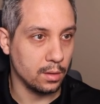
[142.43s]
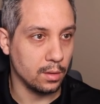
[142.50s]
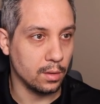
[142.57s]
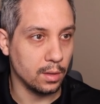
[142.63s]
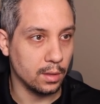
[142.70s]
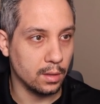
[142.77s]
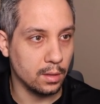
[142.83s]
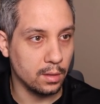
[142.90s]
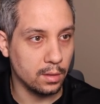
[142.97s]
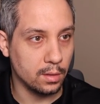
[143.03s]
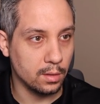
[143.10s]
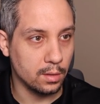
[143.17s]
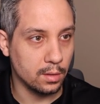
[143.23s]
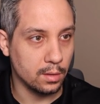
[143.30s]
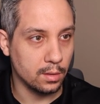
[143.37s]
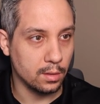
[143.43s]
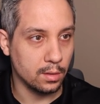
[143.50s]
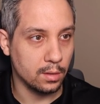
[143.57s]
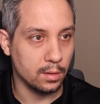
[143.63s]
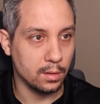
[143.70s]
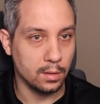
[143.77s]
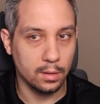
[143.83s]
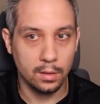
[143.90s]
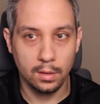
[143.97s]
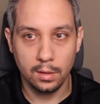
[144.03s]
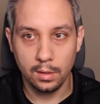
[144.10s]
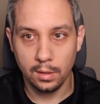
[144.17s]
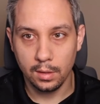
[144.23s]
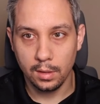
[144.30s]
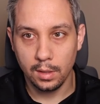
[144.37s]
go like this
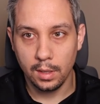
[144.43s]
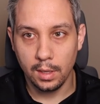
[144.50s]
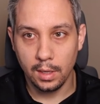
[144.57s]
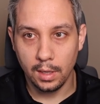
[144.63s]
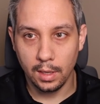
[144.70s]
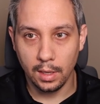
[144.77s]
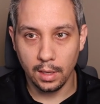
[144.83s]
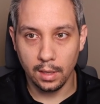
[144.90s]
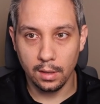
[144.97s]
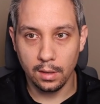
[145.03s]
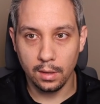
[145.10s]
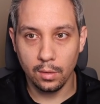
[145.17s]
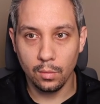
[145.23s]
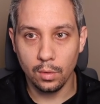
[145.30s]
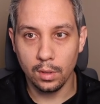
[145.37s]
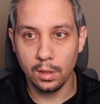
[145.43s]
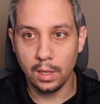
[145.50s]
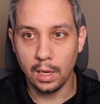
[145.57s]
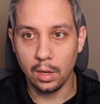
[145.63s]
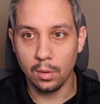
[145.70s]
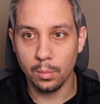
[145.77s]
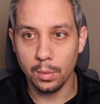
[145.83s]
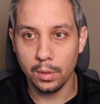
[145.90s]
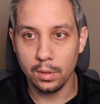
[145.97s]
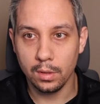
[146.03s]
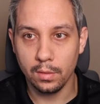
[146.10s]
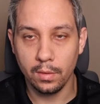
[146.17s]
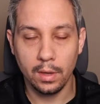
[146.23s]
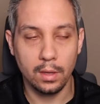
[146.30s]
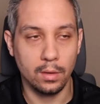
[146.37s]
and it will output
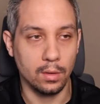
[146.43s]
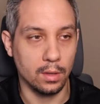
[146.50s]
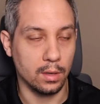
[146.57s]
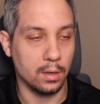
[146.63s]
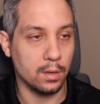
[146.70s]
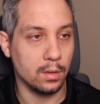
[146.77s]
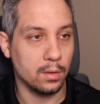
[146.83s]
the value there.